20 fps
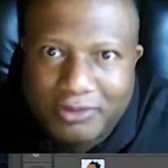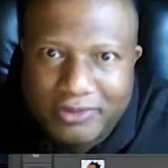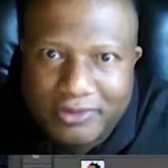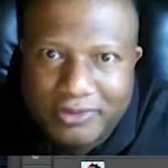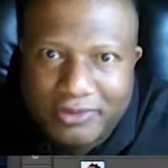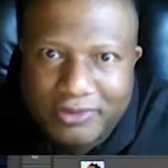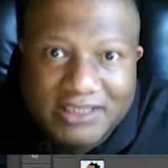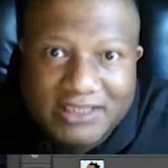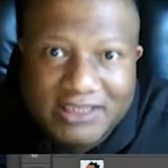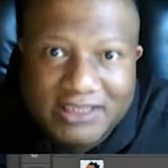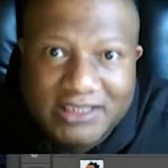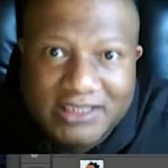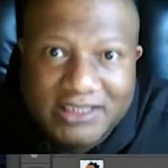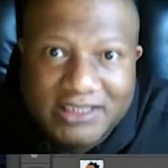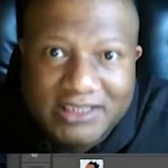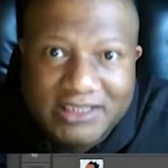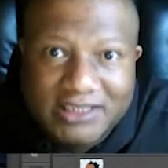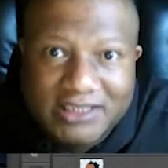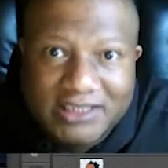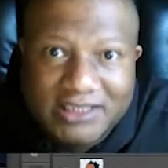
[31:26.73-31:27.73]
Save yourself some
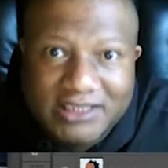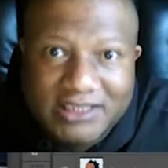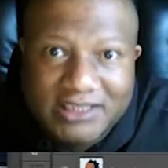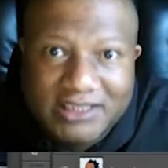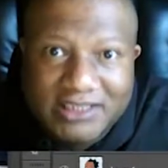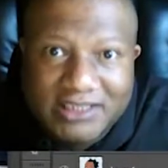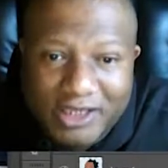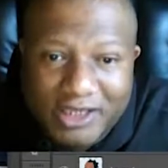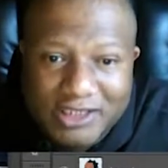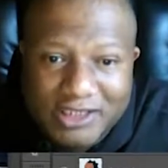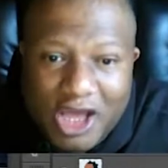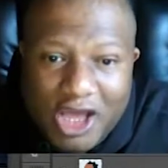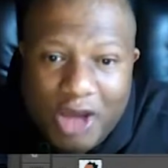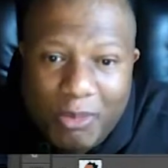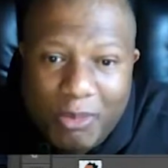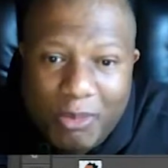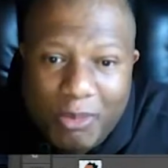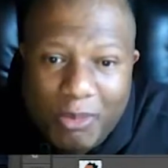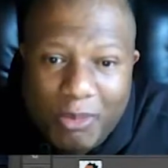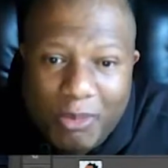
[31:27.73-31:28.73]
heartache, because I almost
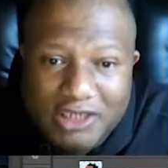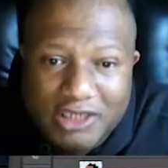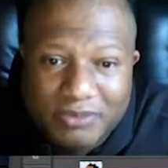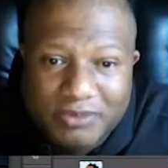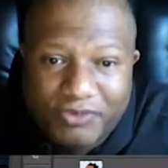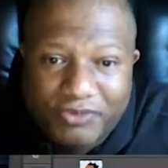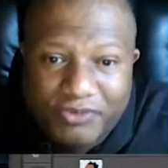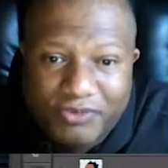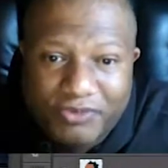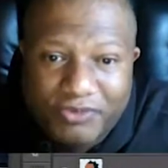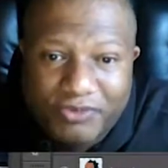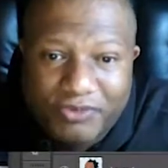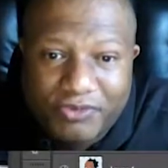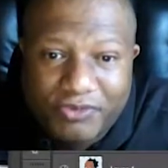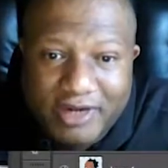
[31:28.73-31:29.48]
lost some friends over that.